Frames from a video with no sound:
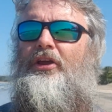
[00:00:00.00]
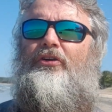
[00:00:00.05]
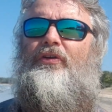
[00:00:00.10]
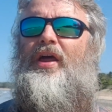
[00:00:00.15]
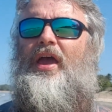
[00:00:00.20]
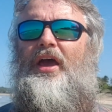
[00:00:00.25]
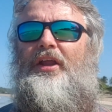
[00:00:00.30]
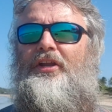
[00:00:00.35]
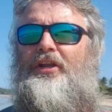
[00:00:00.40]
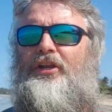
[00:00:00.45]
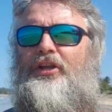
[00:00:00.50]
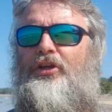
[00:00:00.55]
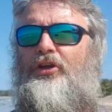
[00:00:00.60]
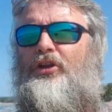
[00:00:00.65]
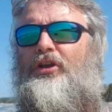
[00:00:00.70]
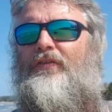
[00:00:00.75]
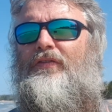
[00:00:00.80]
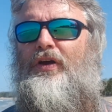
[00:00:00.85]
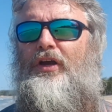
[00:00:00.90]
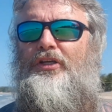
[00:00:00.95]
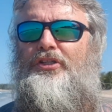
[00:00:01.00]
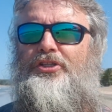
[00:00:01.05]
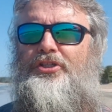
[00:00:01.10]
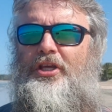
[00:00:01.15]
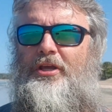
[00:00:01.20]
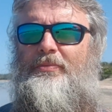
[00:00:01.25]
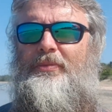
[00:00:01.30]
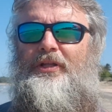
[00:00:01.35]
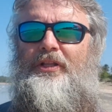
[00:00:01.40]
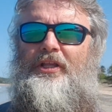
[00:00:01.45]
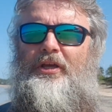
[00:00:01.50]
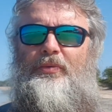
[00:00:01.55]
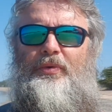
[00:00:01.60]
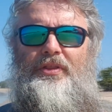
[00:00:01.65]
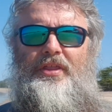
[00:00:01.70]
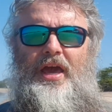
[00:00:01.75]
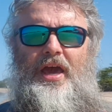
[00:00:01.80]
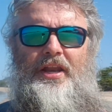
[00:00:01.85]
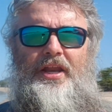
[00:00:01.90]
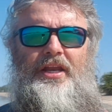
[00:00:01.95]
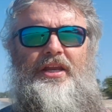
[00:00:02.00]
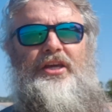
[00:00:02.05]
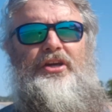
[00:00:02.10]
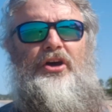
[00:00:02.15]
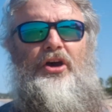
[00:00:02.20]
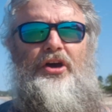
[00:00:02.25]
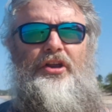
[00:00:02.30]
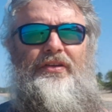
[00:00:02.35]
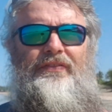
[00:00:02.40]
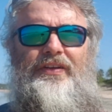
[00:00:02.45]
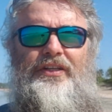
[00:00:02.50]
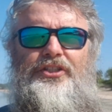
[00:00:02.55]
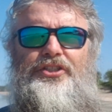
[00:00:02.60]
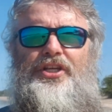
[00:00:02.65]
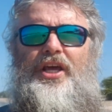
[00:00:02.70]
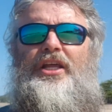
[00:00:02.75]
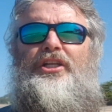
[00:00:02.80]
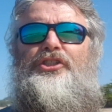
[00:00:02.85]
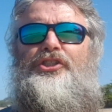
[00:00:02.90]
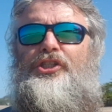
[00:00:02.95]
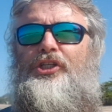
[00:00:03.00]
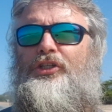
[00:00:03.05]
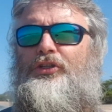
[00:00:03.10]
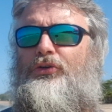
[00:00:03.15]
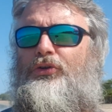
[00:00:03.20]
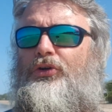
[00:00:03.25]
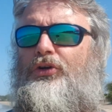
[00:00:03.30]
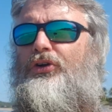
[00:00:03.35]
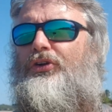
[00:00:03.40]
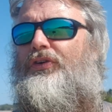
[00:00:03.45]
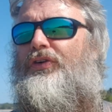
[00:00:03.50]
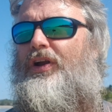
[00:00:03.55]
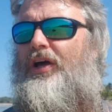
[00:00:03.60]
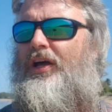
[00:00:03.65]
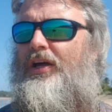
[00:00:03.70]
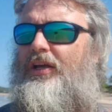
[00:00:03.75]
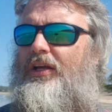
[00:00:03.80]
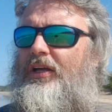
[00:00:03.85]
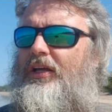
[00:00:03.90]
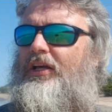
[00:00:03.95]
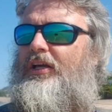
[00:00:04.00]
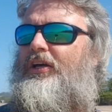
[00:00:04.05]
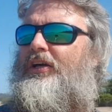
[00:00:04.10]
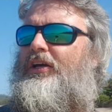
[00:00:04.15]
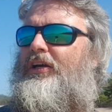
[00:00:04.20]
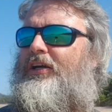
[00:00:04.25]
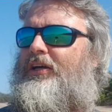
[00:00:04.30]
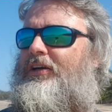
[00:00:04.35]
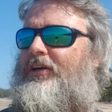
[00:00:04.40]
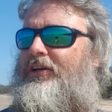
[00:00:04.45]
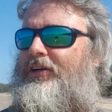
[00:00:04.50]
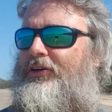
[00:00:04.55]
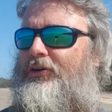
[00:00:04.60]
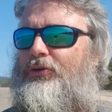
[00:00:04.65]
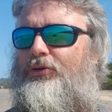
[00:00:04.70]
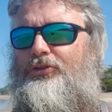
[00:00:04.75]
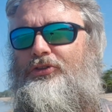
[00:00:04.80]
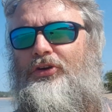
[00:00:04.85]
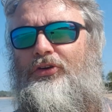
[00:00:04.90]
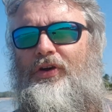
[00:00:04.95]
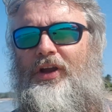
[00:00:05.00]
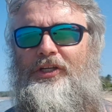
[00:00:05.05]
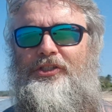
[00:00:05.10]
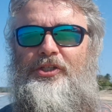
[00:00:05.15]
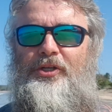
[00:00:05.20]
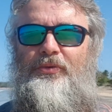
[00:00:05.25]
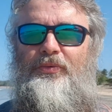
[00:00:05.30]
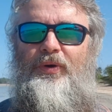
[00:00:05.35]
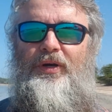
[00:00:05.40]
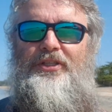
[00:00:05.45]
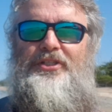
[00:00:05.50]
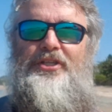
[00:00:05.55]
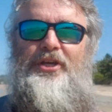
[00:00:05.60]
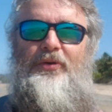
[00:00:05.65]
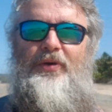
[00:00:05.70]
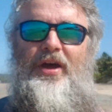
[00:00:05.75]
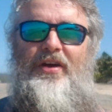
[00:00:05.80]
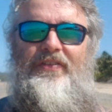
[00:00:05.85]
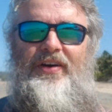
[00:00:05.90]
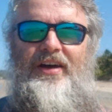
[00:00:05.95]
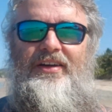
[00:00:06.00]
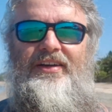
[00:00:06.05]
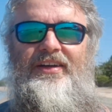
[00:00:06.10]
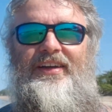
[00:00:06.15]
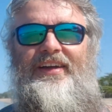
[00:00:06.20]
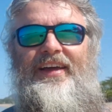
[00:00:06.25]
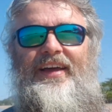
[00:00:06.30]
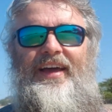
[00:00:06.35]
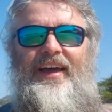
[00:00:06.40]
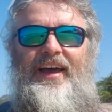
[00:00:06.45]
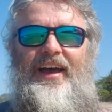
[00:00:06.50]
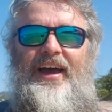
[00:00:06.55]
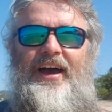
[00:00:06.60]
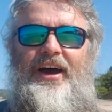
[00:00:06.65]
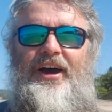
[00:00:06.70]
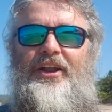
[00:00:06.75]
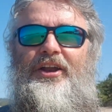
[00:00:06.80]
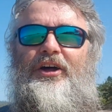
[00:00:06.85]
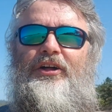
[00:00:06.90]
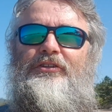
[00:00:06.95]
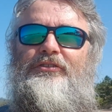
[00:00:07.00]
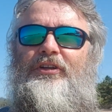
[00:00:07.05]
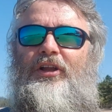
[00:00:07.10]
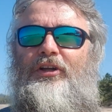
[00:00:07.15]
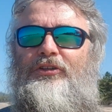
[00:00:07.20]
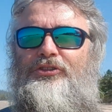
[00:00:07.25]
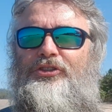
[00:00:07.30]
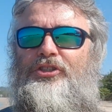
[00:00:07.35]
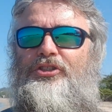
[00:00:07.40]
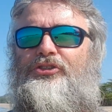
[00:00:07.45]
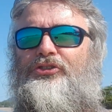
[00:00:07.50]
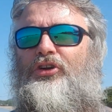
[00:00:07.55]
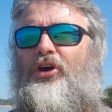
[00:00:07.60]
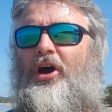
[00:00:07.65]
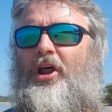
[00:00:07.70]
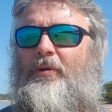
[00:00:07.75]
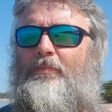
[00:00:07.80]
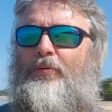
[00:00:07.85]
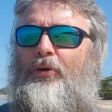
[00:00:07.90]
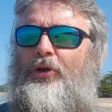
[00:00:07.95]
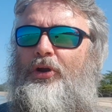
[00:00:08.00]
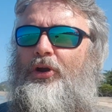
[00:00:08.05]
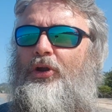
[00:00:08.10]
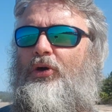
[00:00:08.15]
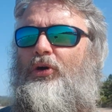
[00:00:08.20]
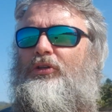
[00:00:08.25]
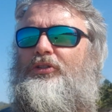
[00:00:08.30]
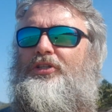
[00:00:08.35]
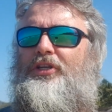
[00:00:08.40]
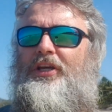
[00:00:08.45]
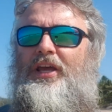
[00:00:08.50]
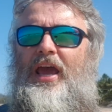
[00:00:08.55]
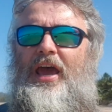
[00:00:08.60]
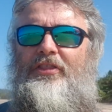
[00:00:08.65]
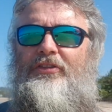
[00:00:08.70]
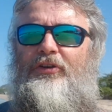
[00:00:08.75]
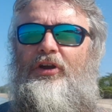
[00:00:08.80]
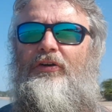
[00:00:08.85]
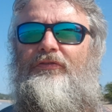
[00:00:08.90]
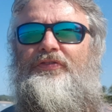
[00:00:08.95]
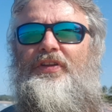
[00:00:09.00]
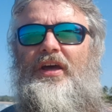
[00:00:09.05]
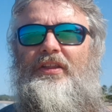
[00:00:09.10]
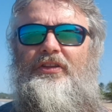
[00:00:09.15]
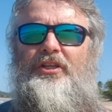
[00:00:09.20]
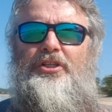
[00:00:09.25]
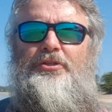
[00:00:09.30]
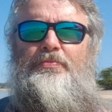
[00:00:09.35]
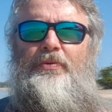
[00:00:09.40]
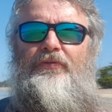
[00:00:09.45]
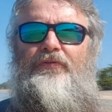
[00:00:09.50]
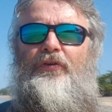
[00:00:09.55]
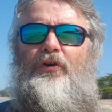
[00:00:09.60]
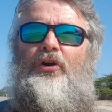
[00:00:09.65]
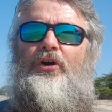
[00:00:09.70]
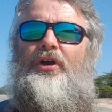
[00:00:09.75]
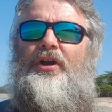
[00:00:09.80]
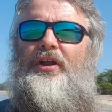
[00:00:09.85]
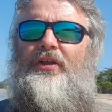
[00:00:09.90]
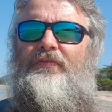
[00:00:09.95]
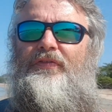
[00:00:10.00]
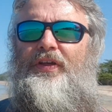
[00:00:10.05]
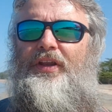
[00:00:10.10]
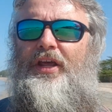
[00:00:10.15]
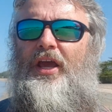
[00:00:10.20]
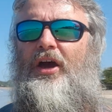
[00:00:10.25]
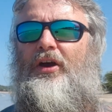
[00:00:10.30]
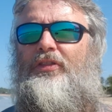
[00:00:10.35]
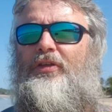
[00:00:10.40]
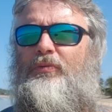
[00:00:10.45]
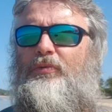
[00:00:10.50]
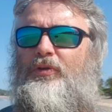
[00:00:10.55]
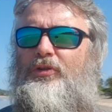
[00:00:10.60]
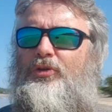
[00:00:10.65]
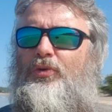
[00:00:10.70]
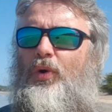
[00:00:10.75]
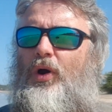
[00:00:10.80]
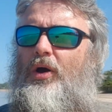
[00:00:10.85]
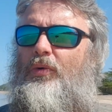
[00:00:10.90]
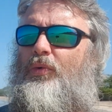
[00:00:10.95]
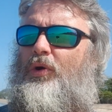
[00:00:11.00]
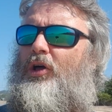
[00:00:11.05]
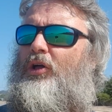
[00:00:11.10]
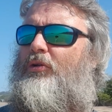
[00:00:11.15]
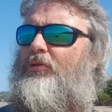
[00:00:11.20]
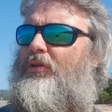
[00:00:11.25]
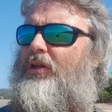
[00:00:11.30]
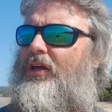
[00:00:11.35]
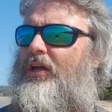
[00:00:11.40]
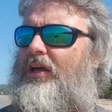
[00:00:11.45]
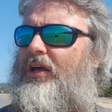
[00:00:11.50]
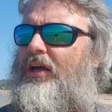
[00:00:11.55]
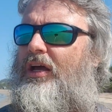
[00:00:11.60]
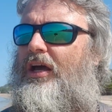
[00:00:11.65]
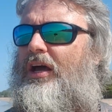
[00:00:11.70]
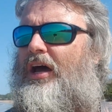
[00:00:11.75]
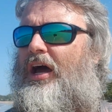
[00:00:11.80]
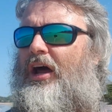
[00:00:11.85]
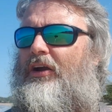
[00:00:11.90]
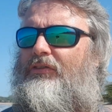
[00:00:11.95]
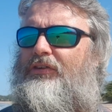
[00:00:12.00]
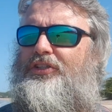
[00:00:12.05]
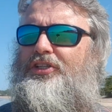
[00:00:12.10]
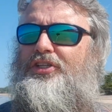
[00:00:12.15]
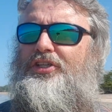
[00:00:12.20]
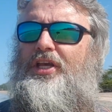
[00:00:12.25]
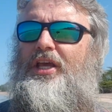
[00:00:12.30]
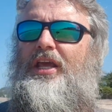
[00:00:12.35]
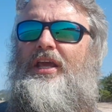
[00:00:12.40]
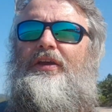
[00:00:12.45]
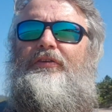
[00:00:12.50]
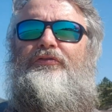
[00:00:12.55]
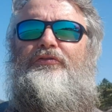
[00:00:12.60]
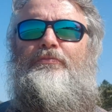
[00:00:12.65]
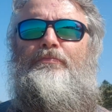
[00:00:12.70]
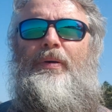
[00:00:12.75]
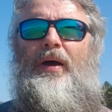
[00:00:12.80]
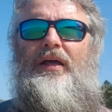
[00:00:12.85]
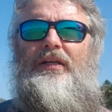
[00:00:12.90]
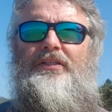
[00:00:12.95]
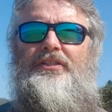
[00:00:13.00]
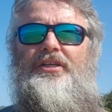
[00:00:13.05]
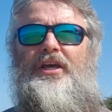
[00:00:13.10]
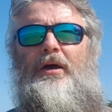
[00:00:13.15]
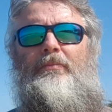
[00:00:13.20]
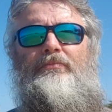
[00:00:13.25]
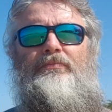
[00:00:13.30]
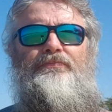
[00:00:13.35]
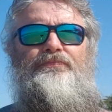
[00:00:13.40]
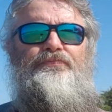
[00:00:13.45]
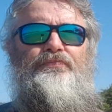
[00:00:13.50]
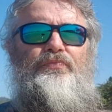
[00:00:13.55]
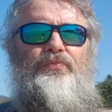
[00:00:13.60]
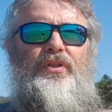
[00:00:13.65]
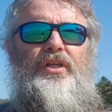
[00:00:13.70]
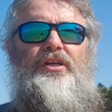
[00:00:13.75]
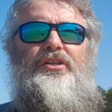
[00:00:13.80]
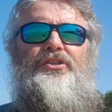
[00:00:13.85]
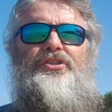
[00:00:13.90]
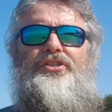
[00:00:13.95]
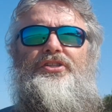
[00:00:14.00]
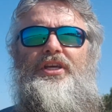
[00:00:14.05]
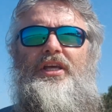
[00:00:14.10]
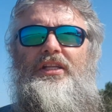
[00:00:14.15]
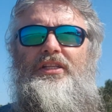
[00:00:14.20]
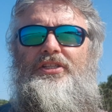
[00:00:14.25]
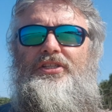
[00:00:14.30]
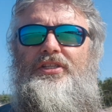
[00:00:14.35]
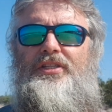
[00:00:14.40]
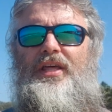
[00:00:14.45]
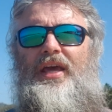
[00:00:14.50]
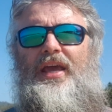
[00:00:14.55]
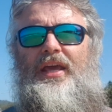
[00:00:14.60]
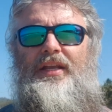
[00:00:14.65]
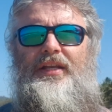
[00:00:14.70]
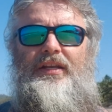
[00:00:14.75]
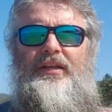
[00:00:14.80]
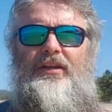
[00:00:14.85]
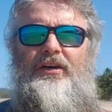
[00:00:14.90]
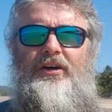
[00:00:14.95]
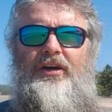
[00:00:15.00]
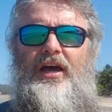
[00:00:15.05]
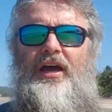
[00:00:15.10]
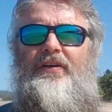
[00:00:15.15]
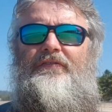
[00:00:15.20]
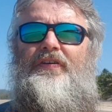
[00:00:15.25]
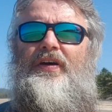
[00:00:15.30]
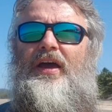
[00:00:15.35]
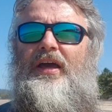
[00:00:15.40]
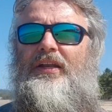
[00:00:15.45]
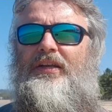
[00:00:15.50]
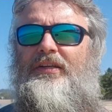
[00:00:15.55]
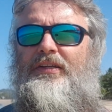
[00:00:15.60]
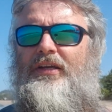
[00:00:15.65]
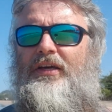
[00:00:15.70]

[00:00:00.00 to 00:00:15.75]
around in a universe seemingly without any kind of intention or direction whatsoever. And I'll just try to put it all together. I've done this before in a video that was quite well received, but since then I have had